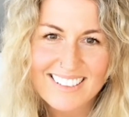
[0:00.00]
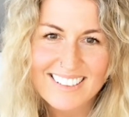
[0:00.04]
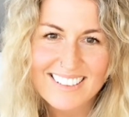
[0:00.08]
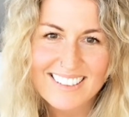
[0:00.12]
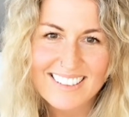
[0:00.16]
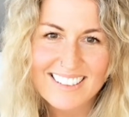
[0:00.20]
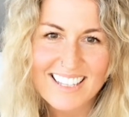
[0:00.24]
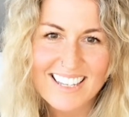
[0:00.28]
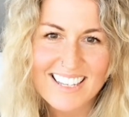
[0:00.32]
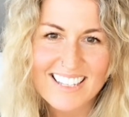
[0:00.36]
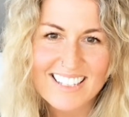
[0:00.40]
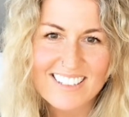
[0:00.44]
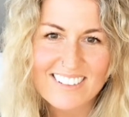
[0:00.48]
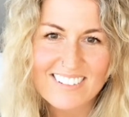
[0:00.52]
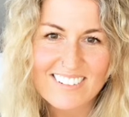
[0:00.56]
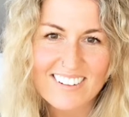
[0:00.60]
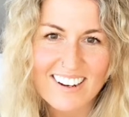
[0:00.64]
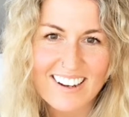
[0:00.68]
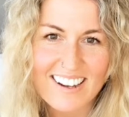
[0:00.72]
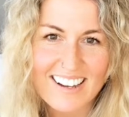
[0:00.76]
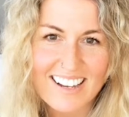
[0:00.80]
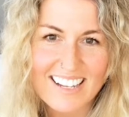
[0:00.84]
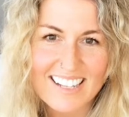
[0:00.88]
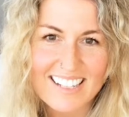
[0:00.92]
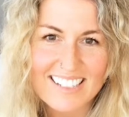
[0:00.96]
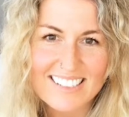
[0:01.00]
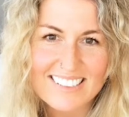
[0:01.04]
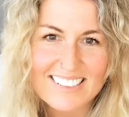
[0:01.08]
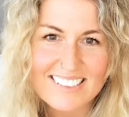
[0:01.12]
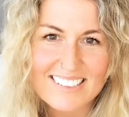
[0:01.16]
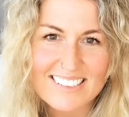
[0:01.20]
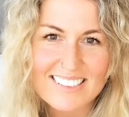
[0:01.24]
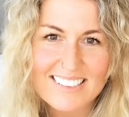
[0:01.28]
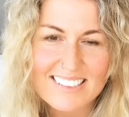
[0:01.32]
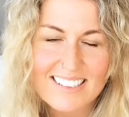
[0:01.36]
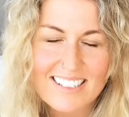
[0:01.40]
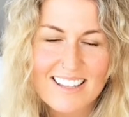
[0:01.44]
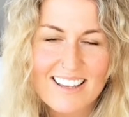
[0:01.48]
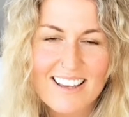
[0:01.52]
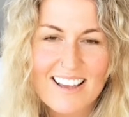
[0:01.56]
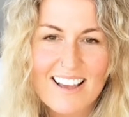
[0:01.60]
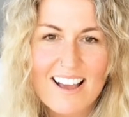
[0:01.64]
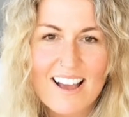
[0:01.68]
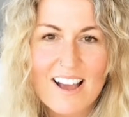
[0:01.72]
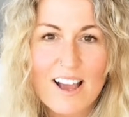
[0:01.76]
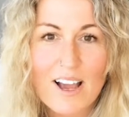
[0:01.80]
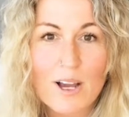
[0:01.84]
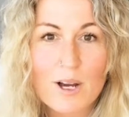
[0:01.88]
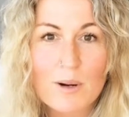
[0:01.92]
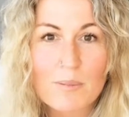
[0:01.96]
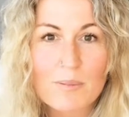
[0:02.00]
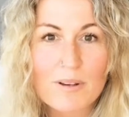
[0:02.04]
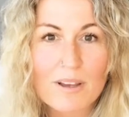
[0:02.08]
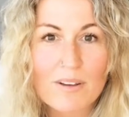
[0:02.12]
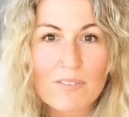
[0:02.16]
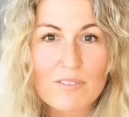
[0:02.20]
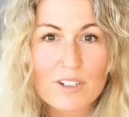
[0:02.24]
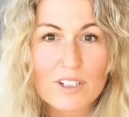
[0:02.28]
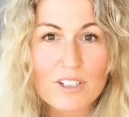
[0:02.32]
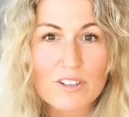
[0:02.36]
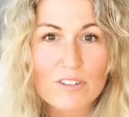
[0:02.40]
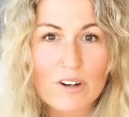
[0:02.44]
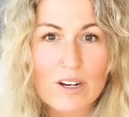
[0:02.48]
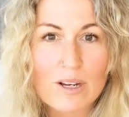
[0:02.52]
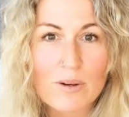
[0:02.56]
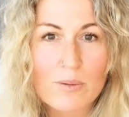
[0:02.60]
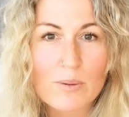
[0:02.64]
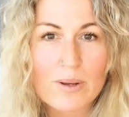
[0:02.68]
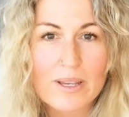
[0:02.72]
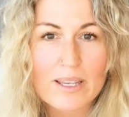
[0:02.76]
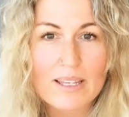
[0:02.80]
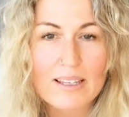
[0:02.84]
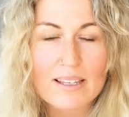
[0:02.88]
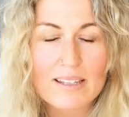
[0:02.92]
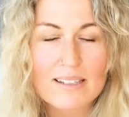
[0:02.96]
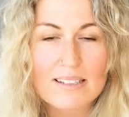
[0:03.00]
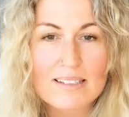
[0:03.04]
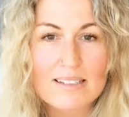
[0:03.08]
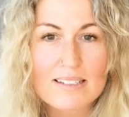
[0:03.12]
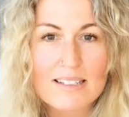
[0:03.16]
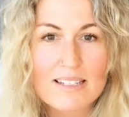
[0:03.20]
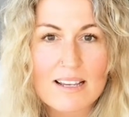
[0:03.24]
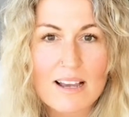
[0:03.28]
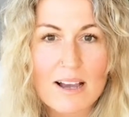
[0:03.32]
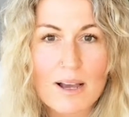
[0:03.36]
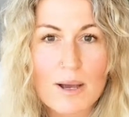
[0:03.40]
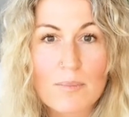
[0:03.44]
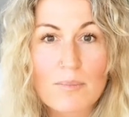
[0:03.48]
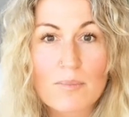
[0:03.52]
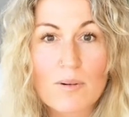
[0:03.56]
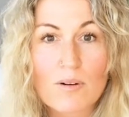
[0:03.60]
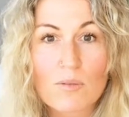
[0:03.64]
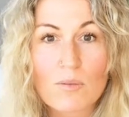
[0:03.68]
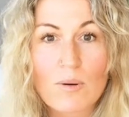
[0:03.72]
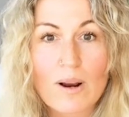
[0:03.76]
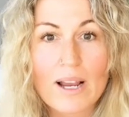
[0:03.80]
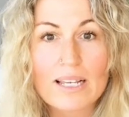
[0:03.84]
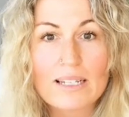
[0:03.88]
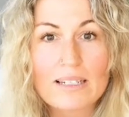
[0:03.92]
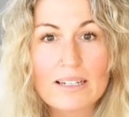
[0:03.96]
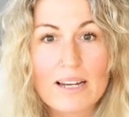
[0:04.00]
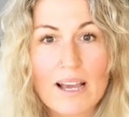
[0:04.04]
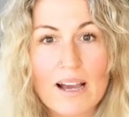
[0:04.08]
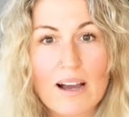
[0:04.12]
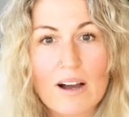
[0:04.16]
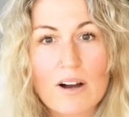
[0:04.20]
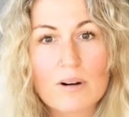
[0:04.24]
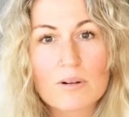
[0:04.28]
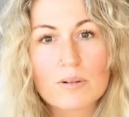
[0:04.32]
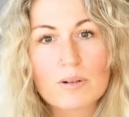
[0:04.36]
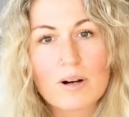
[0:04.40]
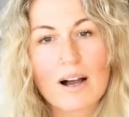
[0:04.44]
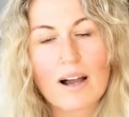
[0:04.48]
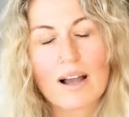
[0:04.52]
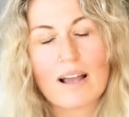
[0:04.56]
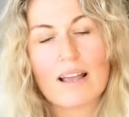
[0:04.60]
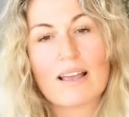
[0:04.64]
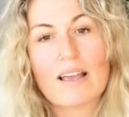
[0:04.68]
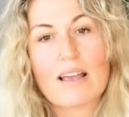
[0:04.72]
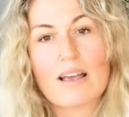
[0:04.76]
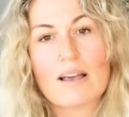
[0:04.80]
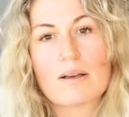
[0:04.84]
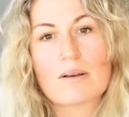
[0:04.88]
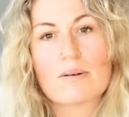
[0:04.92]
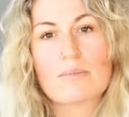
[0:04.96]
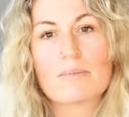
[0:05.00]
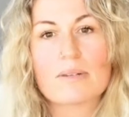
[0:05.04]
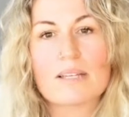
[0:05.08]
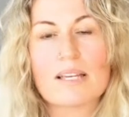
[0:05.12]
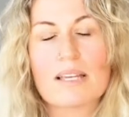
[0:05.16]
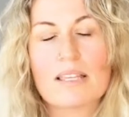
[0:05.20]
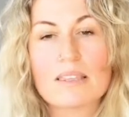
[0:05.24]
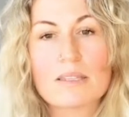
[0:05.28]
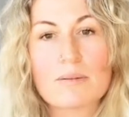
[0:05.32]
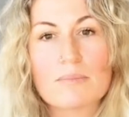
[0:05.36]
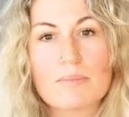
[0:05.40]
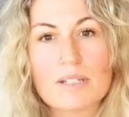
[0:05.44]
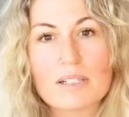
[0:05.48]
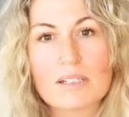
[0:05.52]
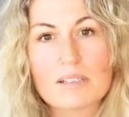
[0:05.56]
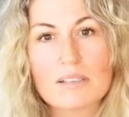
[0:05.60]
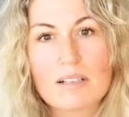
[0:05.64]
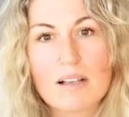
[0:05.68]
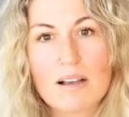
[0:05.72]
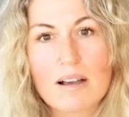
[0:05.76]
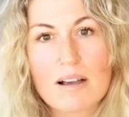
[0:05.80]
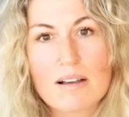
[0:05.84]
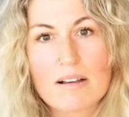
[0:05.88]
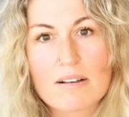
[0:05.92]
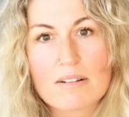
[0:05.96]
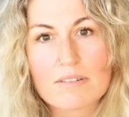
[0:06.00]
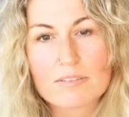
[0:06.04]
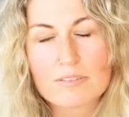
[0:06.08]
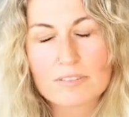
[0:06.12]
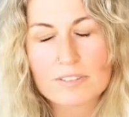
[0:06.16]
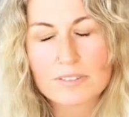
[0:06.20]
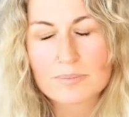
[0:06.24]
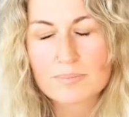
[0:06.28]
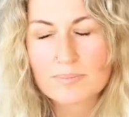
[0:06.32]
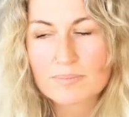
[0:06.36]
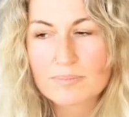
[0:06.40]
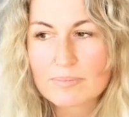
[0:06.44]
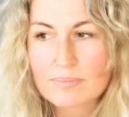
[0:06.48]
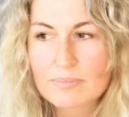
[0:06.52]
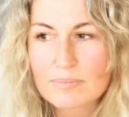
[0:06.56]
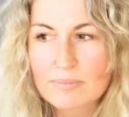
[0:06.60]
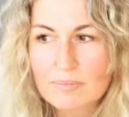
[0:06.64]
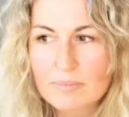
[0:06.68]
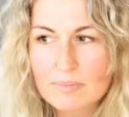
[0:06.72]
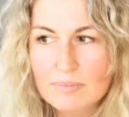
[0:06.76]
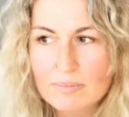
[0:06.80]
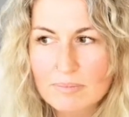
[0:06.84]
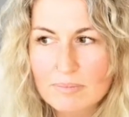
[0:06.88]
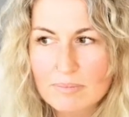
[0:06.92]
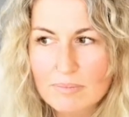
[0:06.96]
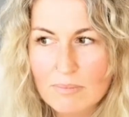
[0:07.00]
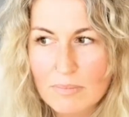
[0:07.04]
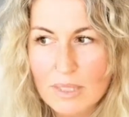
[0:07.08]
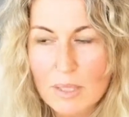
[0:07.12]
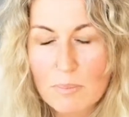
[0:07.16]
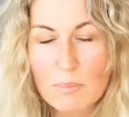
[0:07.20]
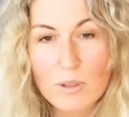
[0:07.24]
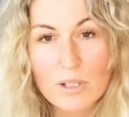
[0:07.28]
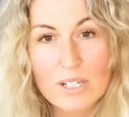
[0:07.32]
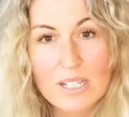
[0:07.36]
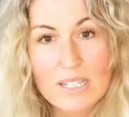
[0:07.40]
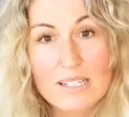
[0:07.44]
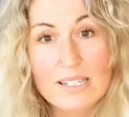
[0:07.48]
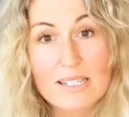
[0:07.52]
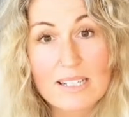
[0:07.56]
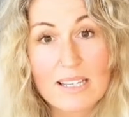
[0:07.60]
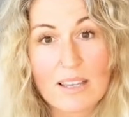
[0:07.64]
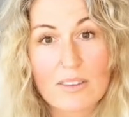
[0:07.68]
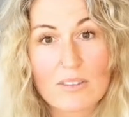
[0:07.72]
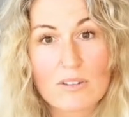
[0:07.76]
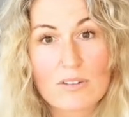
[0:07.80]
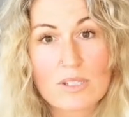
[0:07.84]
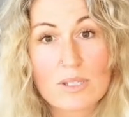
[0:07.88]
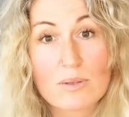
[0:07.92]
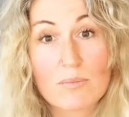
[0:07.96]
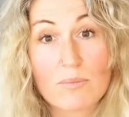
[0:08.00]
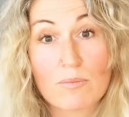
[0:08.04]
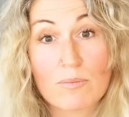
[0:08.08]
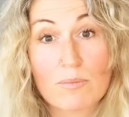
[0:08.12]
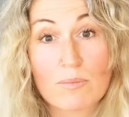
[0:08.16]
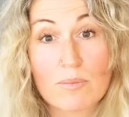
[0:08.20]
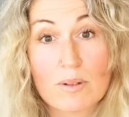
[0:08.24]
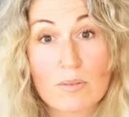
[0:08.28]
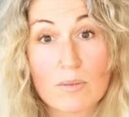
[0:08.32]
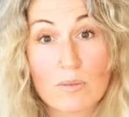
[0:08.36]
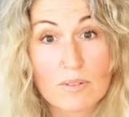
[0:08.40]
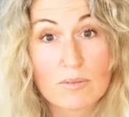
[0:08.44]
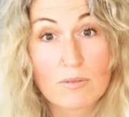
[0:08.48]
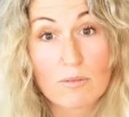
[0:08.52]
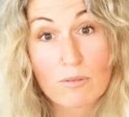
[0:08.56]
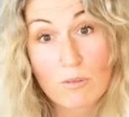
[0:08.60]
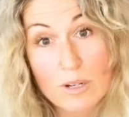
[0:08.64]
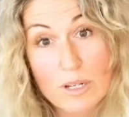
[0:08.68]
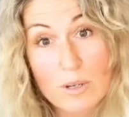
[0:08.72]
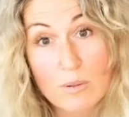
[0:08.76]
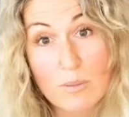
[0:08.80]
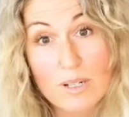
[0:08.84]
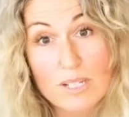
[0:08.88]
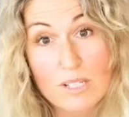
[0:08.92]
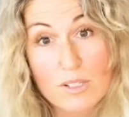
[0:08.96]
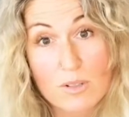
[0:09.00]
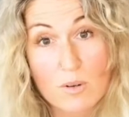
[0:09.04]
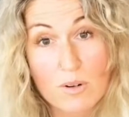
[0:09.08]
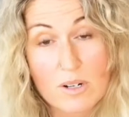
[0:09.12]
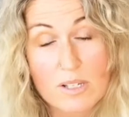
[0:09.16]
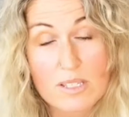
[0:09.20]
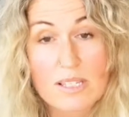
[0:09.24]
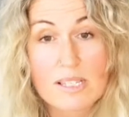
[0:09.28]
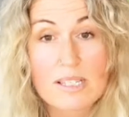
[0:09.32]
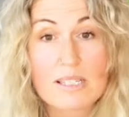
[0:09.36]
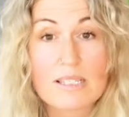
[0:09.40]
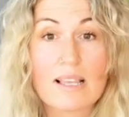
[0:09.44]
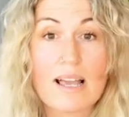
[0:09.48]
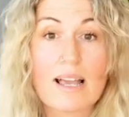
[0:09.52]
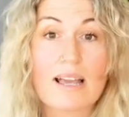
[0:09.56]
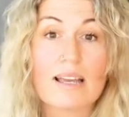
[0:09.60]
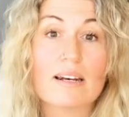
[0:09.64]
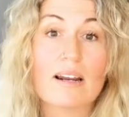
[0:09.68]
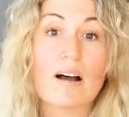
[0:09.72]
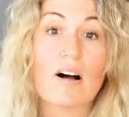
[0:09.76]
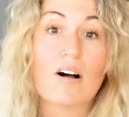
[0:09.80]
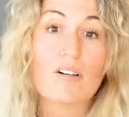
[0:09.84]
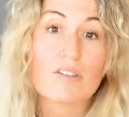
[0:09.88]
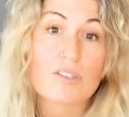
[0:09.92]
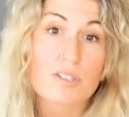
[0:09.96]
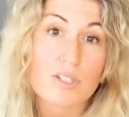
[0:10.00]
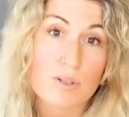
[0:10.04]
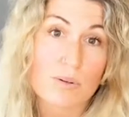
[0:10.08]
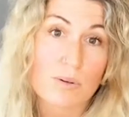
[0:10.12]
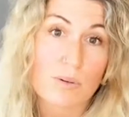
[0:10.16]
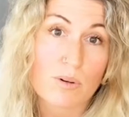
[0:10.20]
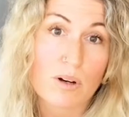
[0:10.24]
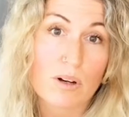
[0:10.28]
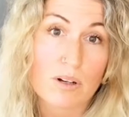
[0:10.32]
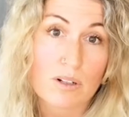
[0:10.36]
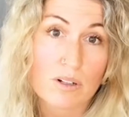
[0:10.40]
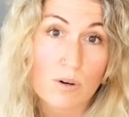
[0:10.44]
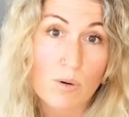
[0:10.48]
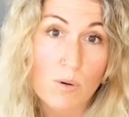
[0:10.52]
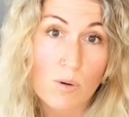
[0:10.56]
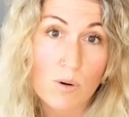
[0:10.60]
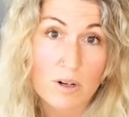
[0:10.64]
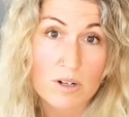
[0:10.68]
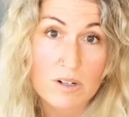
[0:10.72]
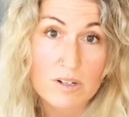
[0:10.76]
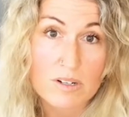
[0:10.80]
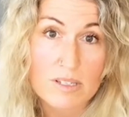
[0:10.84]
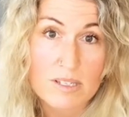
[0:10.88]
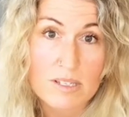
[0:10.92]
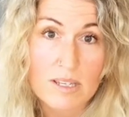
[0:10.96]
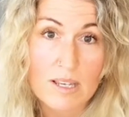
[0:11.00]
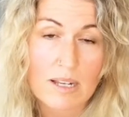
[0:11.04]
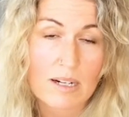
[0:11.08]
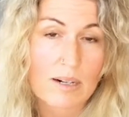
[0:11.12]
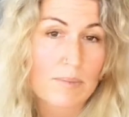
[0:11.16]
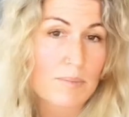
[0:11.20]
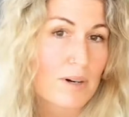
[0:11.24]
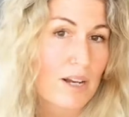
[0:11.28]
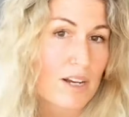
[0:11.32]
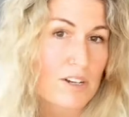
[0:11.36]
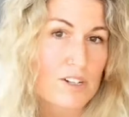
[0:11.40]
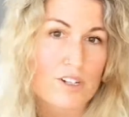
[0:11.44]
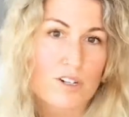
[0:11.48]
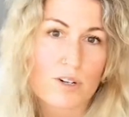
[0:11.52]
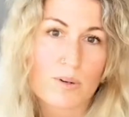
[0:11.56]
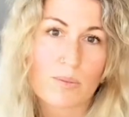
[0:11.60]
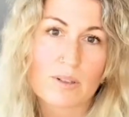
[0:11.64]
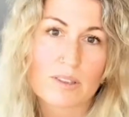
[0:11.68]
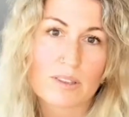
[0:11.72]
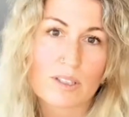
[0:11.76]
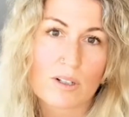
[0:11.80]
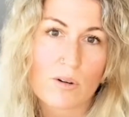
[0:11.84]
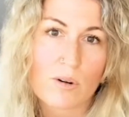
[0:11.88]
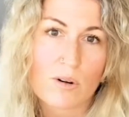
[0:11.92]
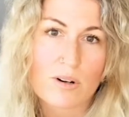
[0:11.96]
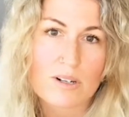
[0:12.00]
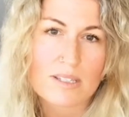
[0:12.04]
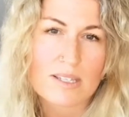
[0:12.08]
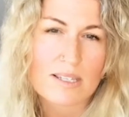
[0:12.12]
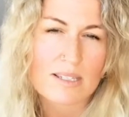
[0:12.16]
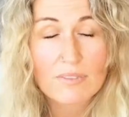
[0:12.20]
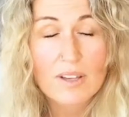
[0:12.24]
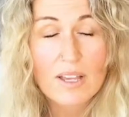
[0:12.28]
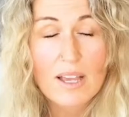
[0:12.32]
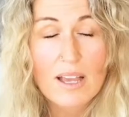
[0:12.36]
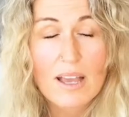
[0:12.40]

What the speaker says: Thank you guys. I hope you have a great weekend. Right now, I am in the middle of putting together some free resources and also a course, and I'm not sure what the course is.